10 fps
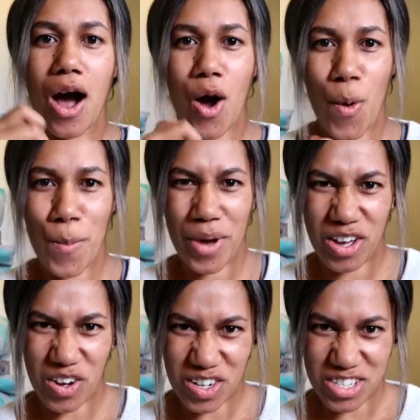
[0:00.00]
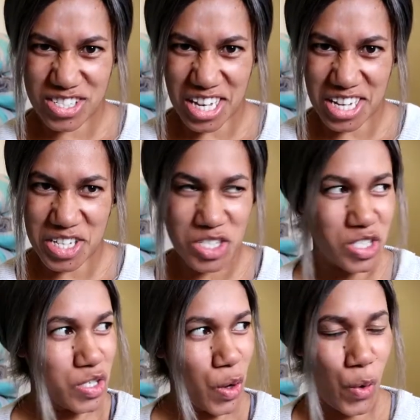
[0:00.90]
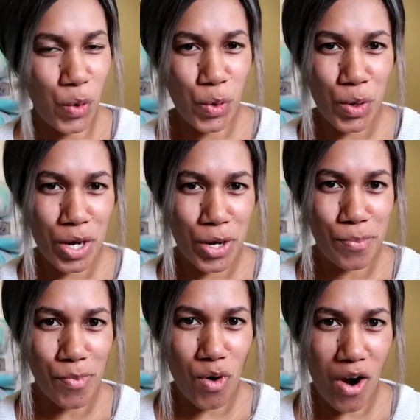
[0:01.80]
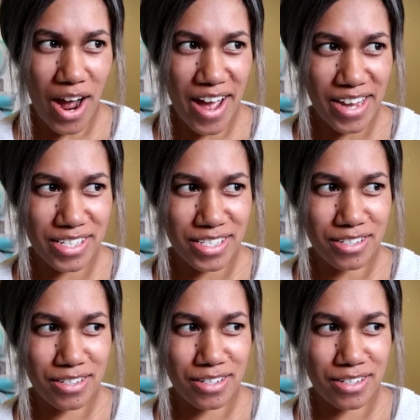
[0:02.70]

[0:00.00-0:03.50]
Oh my gosh, that is so bright.